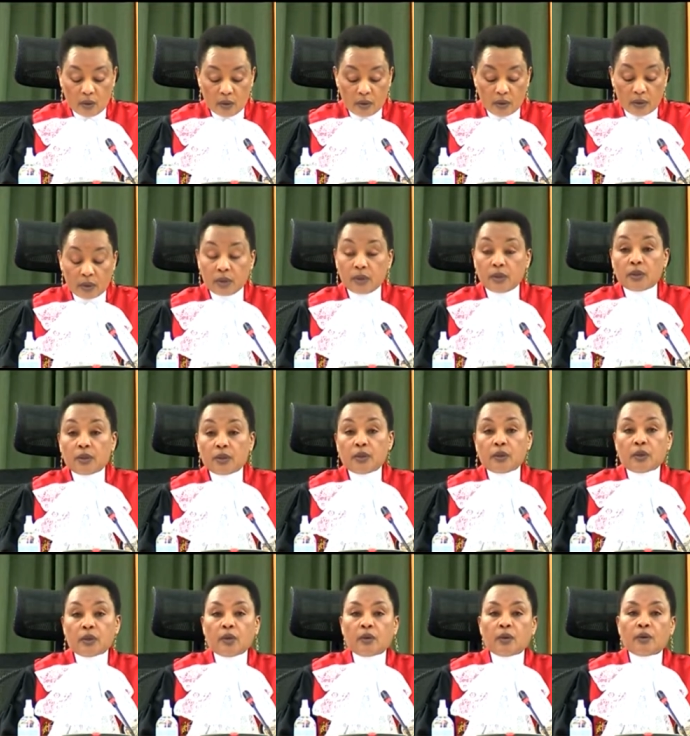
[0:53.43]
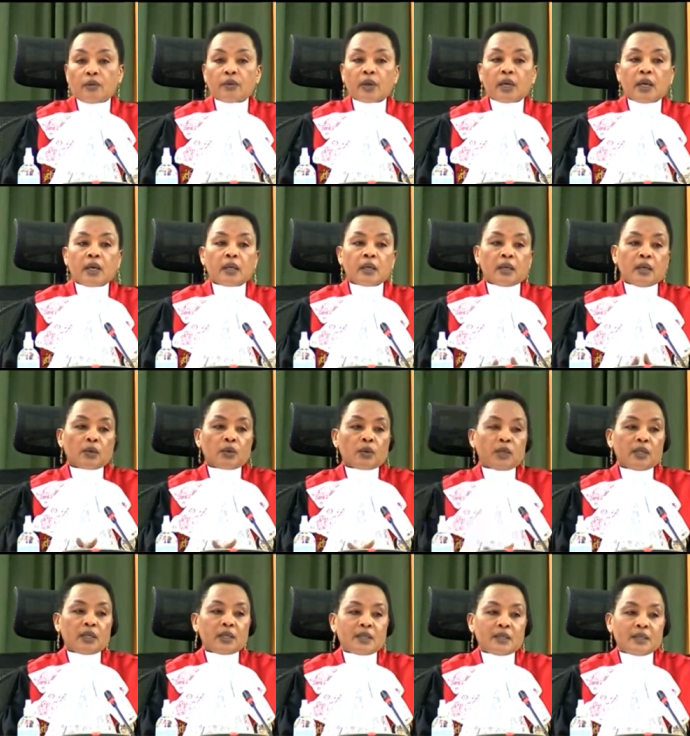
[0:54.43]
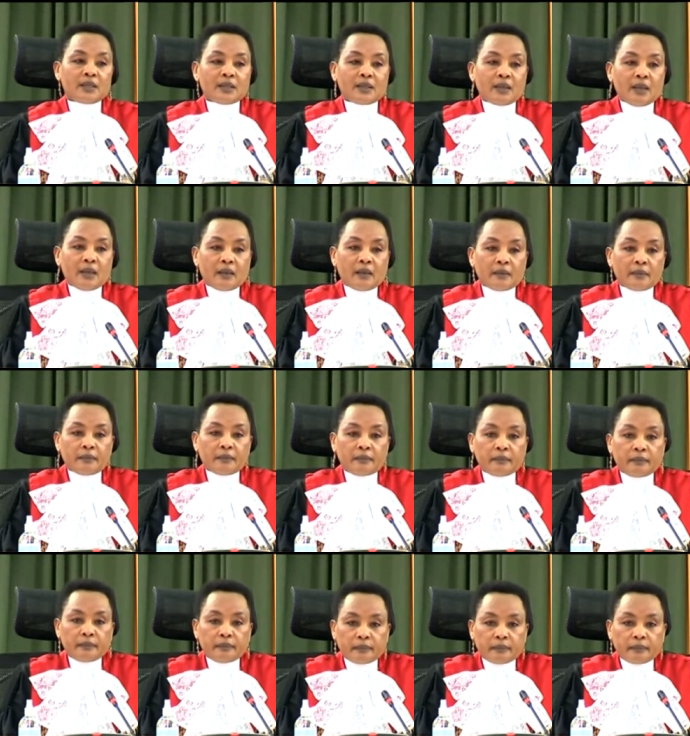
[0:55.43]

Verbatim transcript: Constitution of Kenya 2010